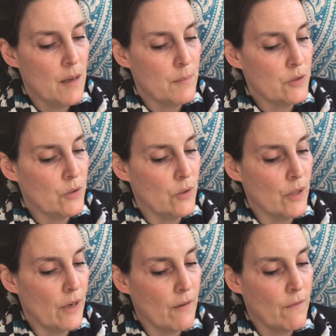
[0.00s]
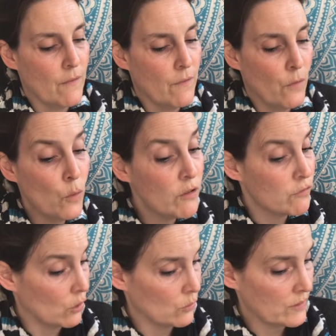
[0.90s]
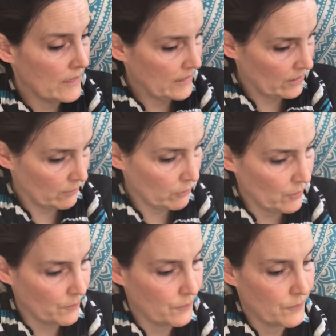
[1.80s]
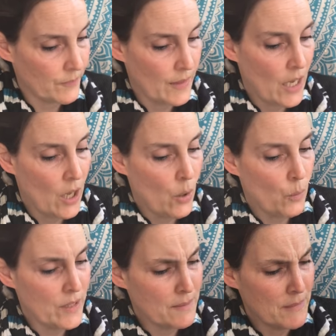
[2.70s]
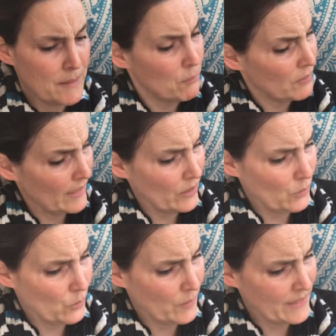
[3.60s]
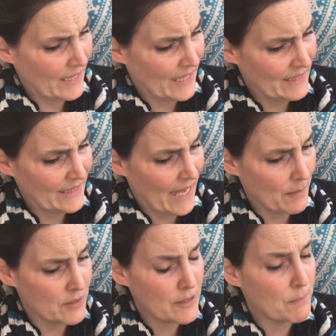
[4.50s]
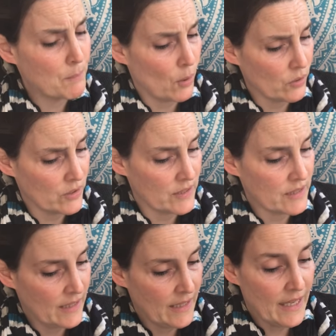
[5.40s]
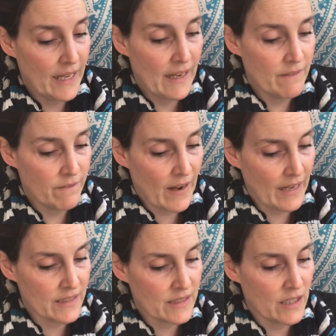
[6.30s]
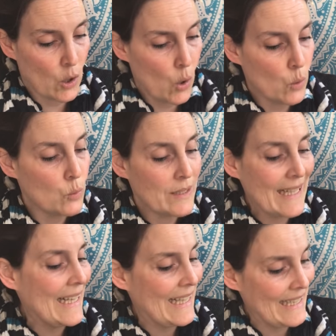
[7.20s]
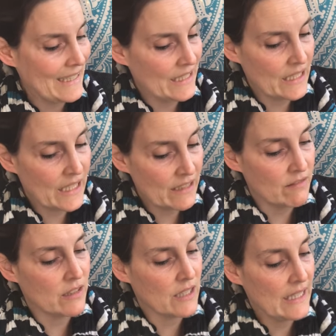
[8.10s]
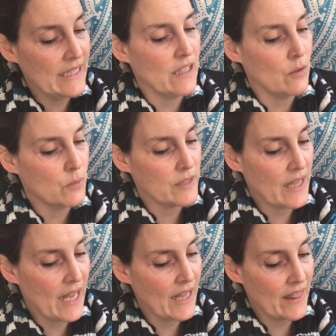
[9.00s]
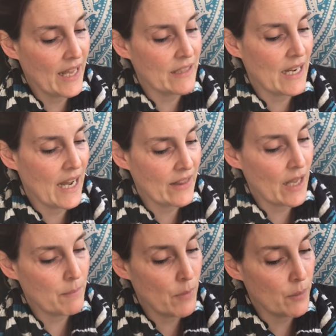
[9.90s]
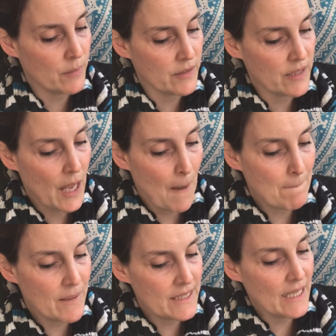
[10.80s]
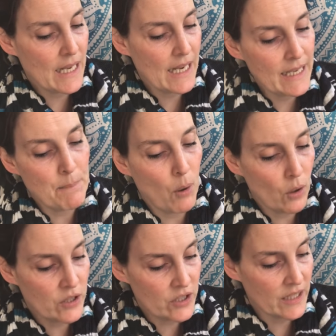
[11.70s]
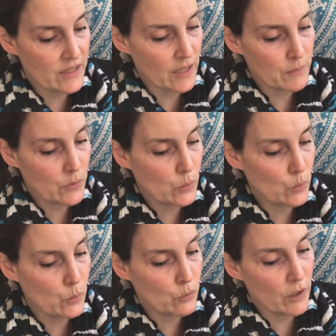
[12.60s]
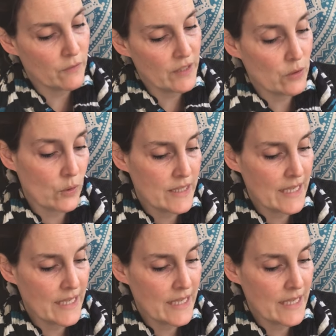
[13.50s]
Julia forward rolled into the room, which Miss Prigg always had kept spotless. In fact, an old cleaner was there that at that moment, busily polishing some school trophies on a